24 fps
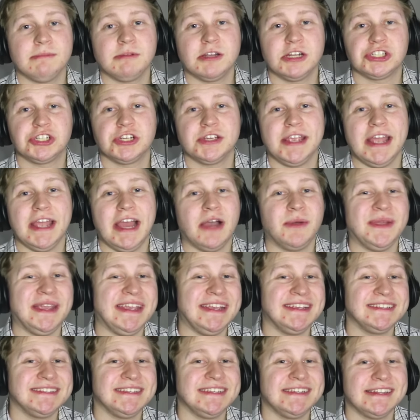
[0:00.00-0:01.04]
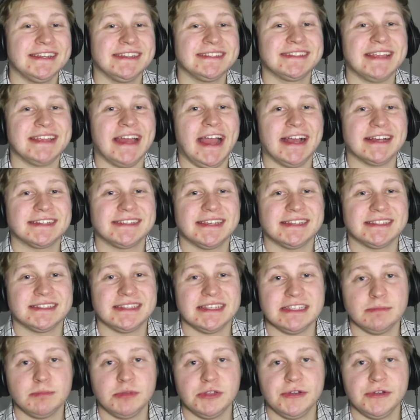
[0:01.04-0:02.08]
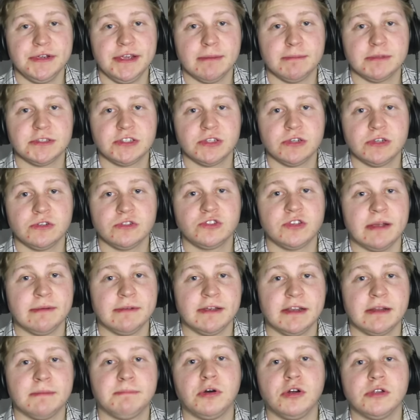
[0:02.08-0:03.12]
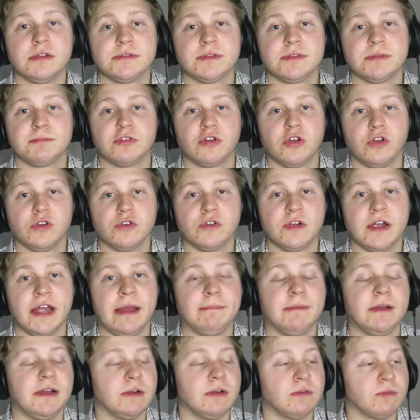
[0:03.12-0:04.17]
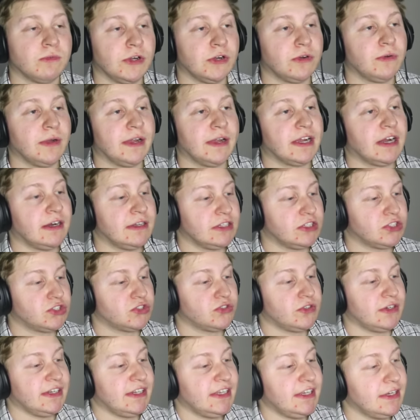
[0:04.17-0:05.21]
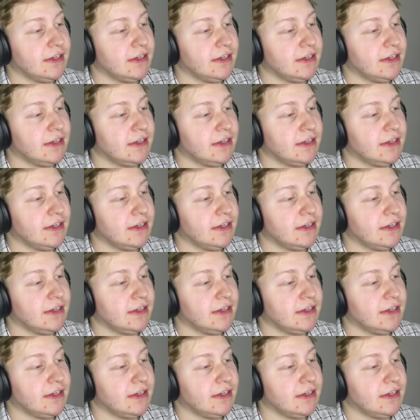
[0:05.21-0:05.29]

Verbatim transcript: Now, I'm going to show you how easy it is to access these Bluey episodes, so I'm going to pull up the program real quick on the screen